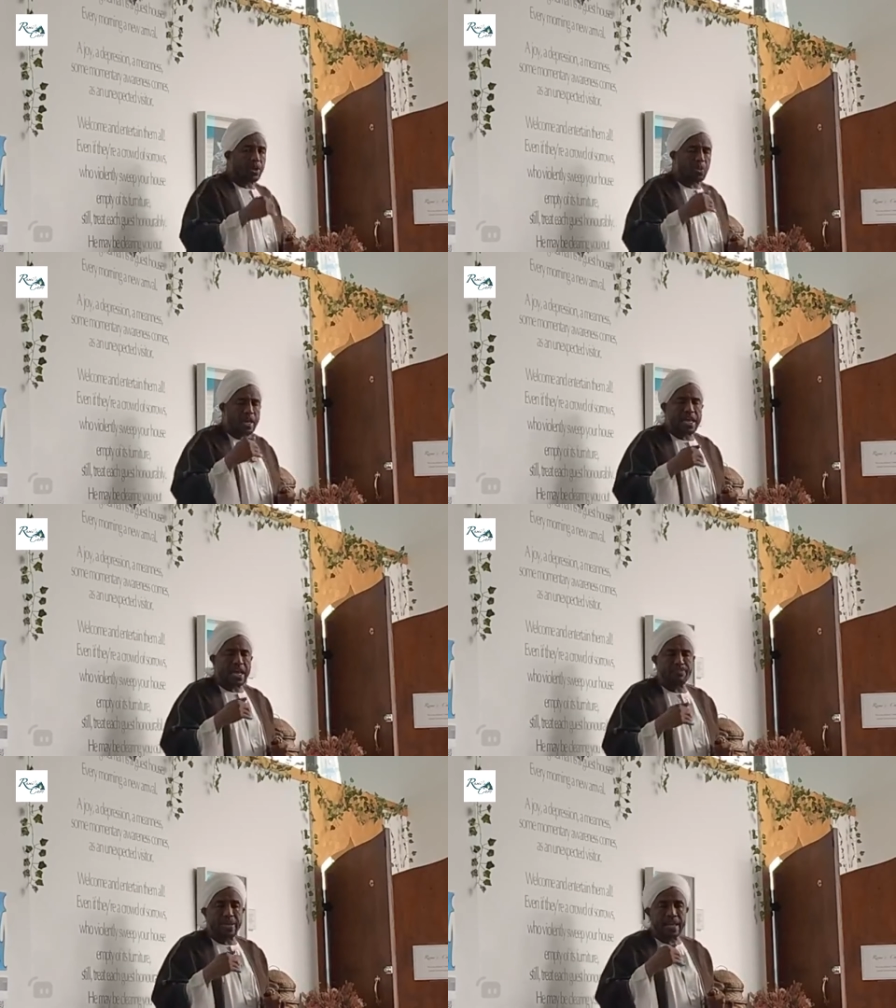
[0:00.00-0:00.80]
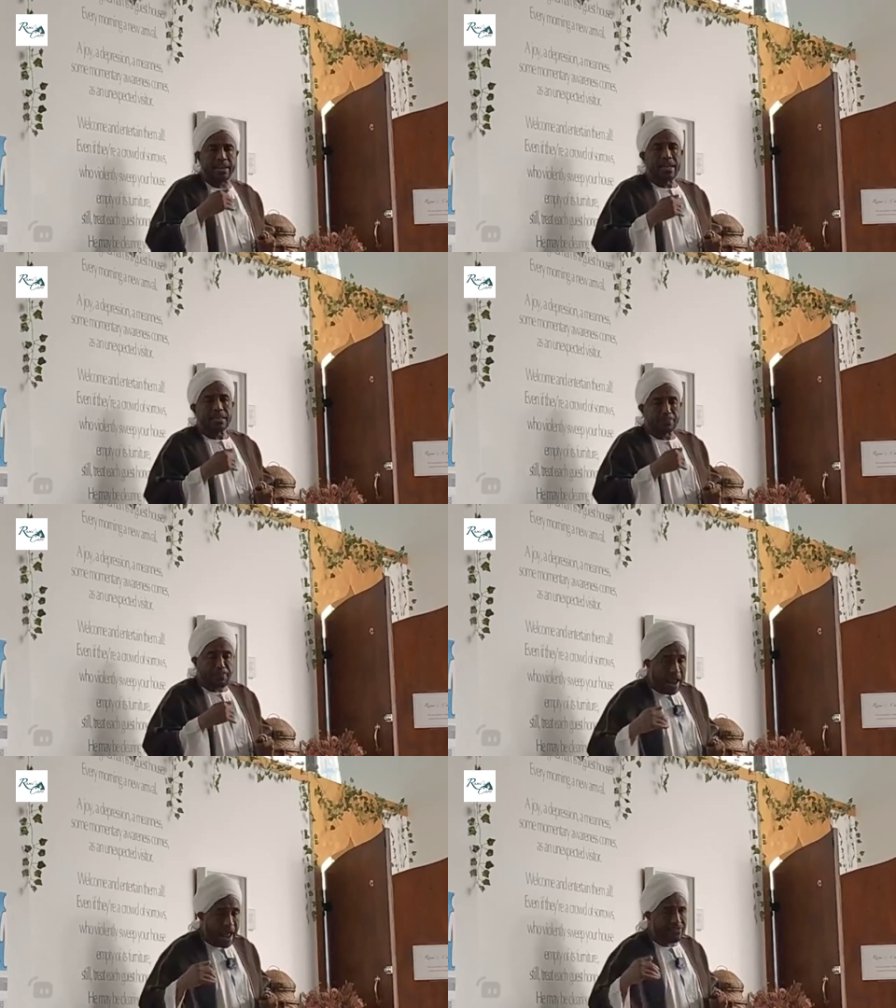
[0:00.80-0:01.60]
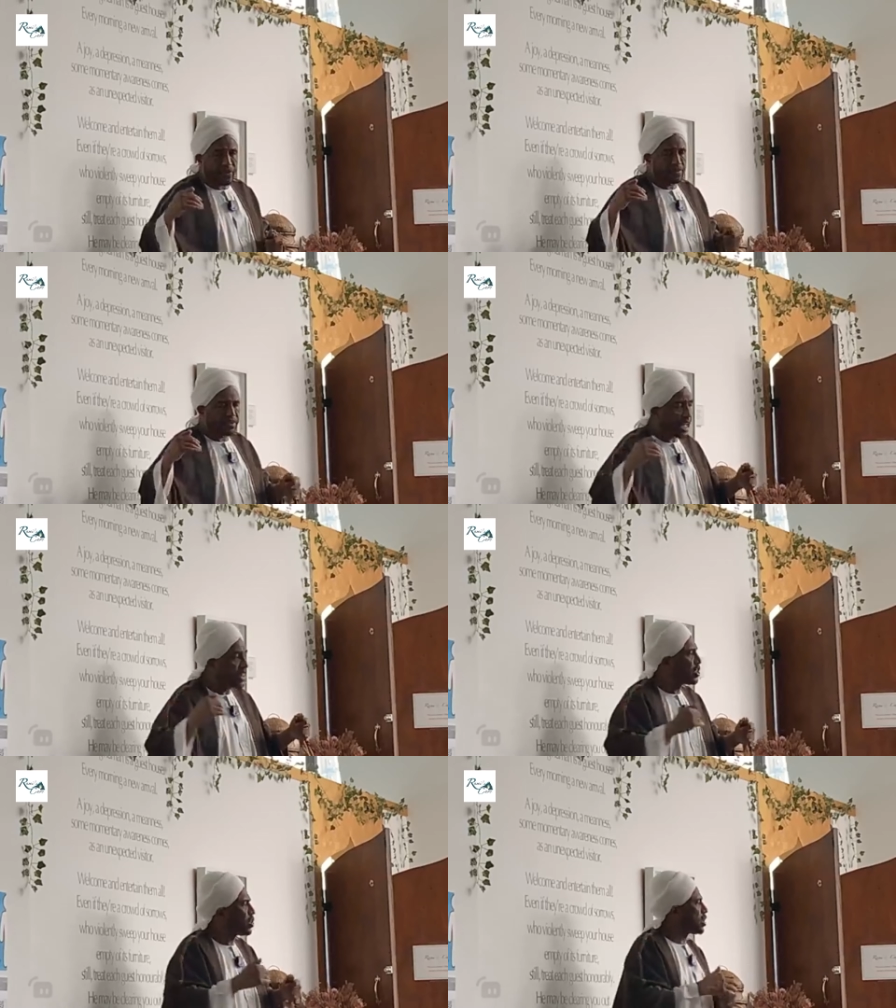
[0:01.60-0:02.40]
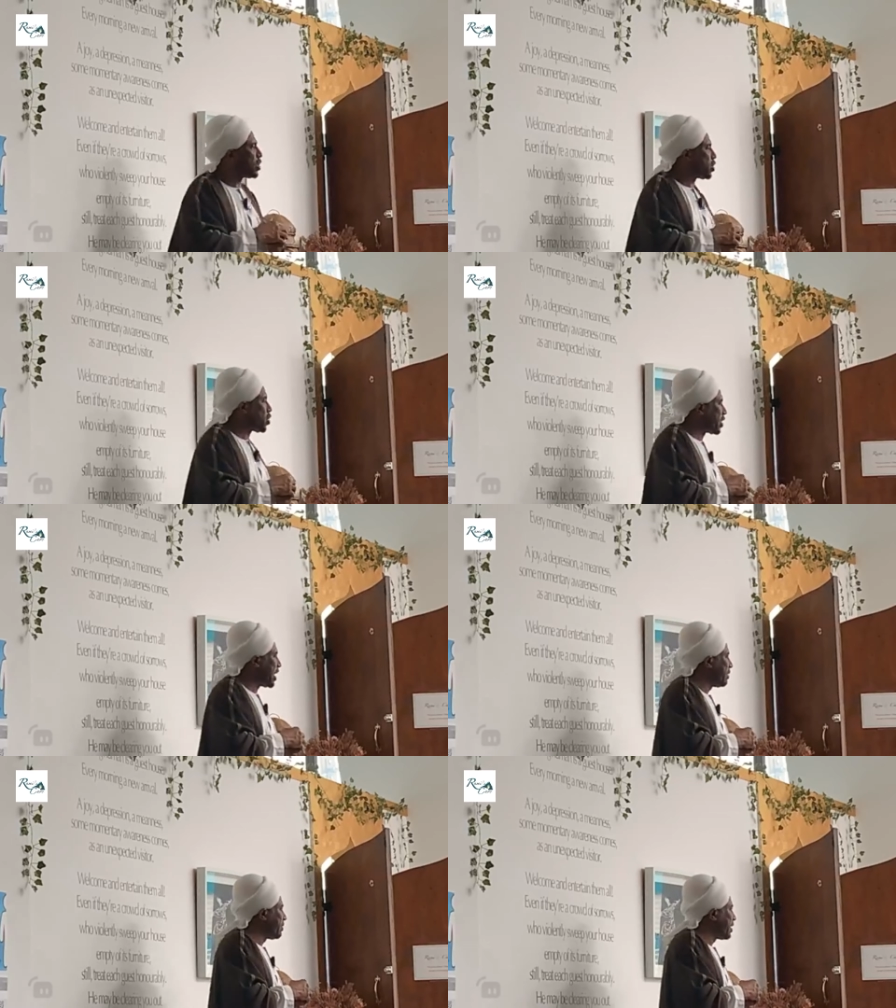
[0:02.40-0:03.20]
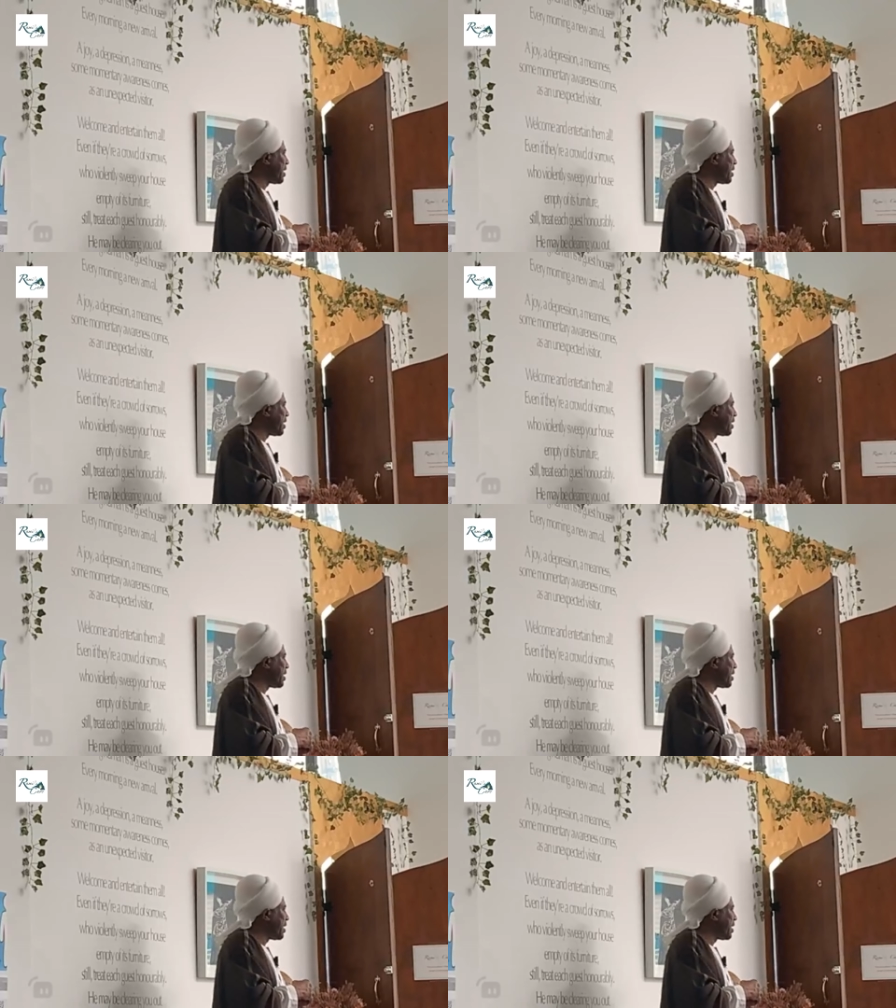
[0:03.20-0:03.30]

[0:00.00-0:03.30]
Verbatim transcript: after one year being deprived from standing shoulder to shoulder,